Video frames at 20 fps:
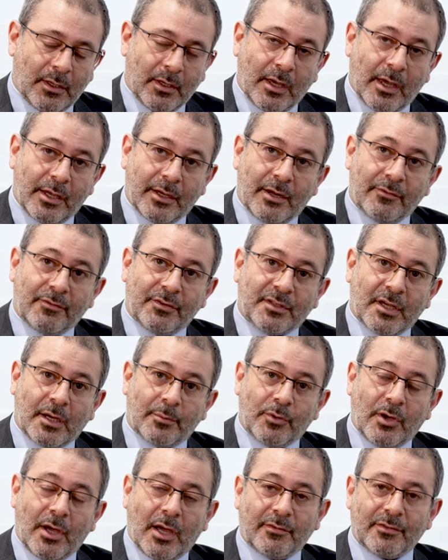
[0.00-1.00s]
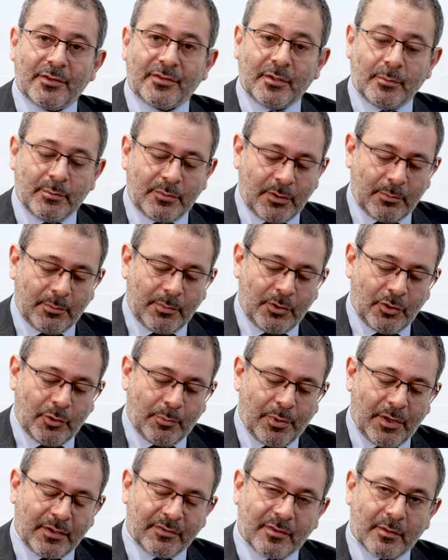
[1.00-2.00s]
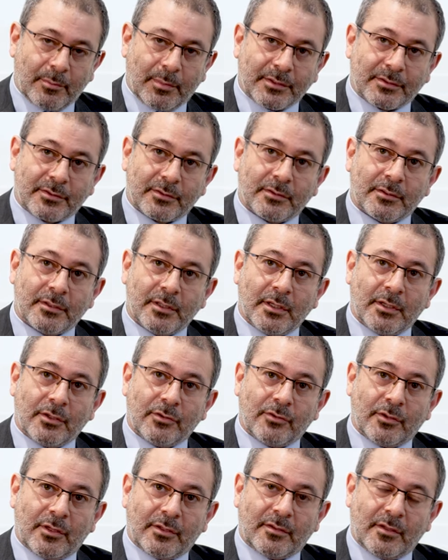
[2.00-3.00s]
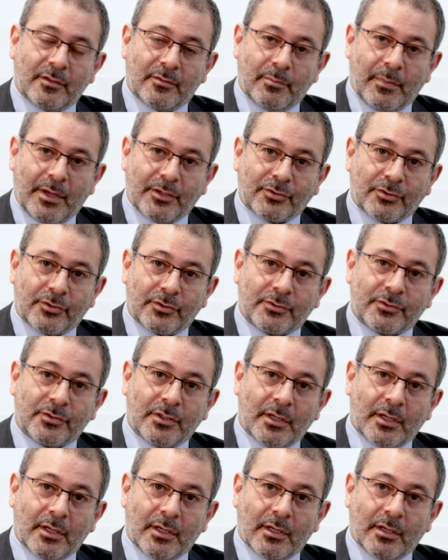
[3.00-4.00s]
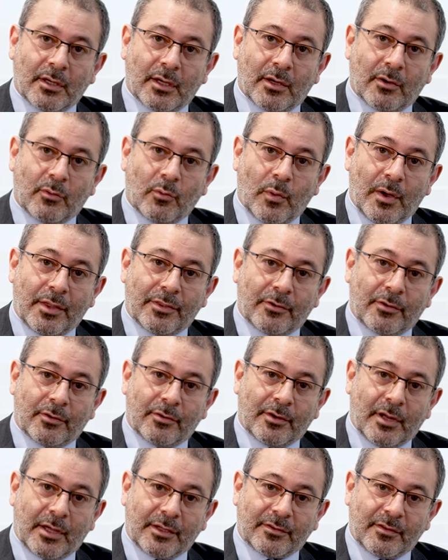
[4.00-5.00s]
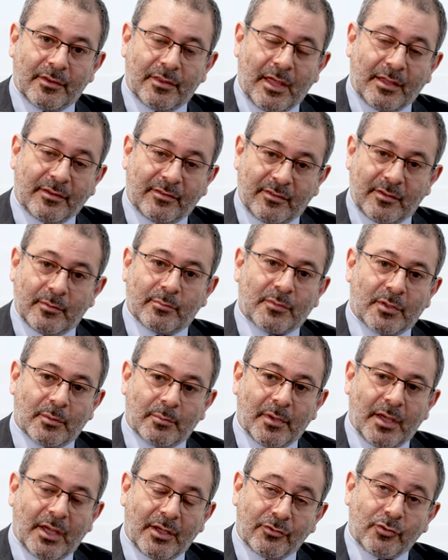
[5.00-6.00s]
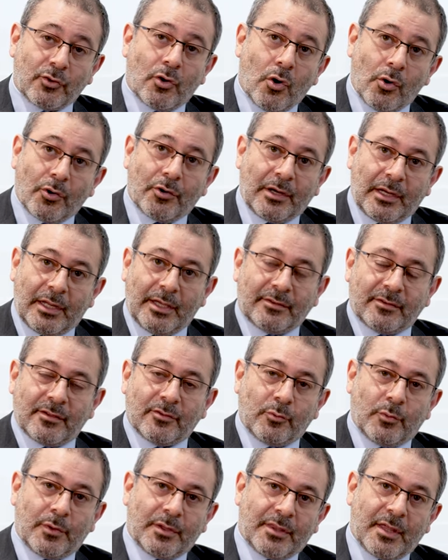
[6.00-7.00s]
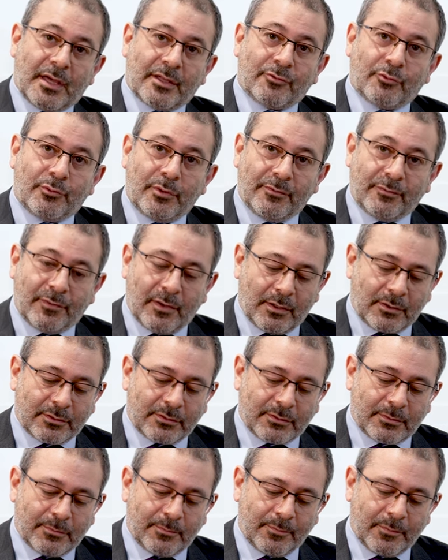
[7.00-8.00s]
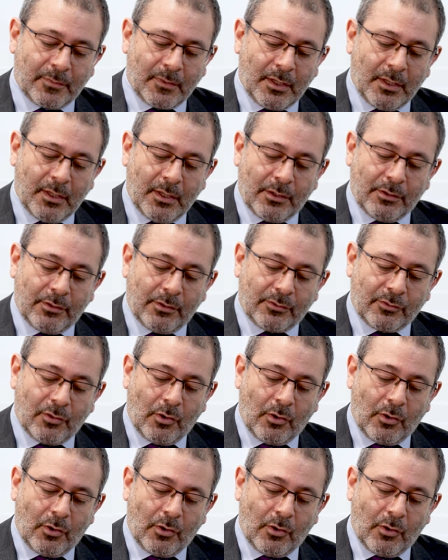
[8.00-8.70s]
And every time you have a symptom, you press the button so that it measures whether or not that symptom is correlated with that reflux. There's